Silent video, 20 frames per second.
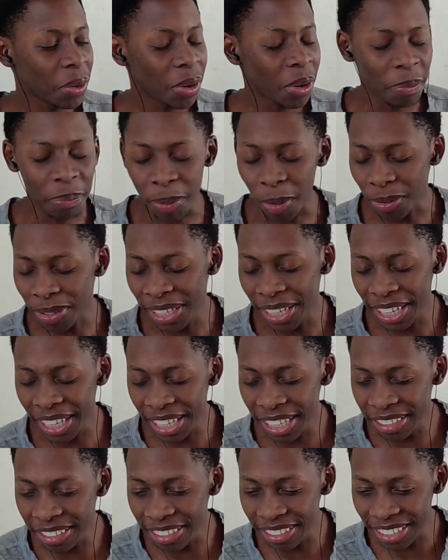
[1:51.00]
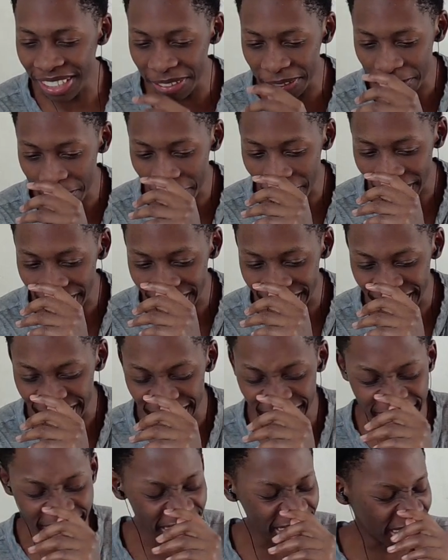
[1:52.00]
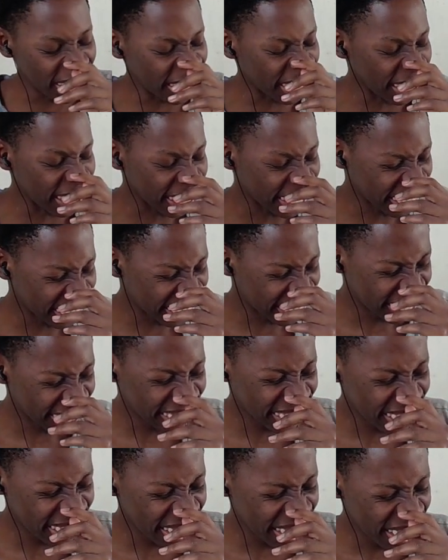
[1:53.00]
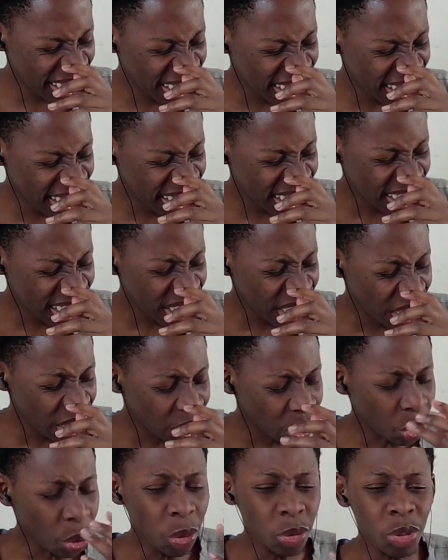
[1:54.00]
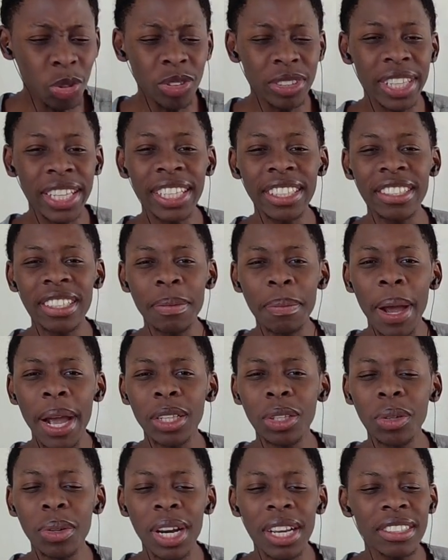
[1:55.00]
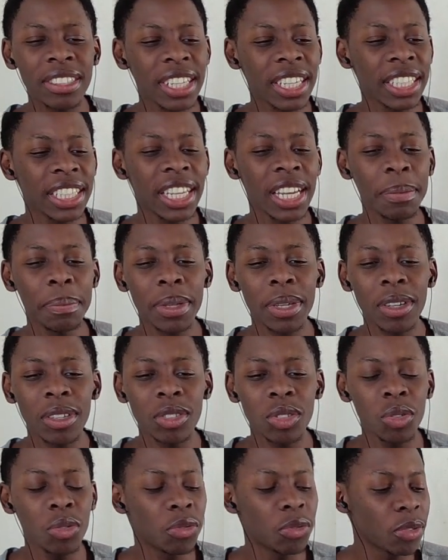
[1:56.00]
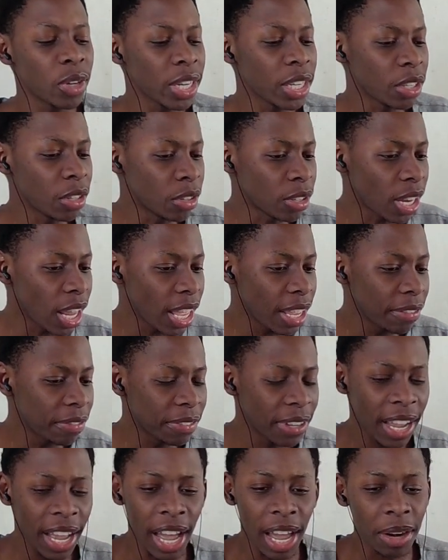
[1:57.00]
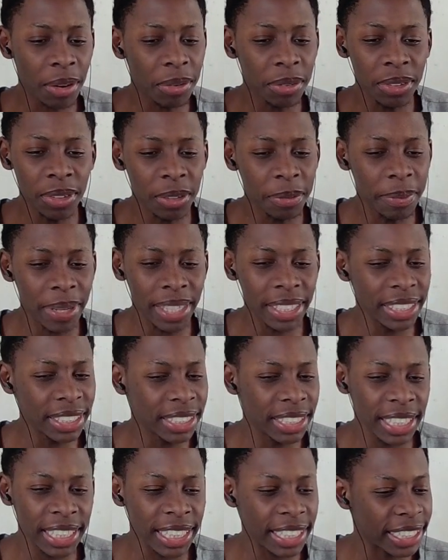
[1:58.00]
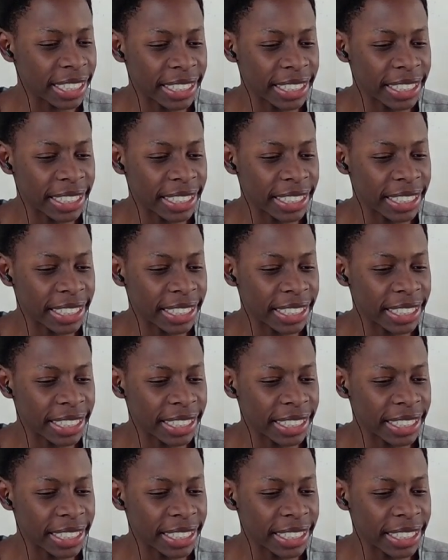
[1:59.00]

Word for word: Bro, the English is leaving my head. Ah don't you think she might do that shit again because you friend her life? I don't know, man. Yeah.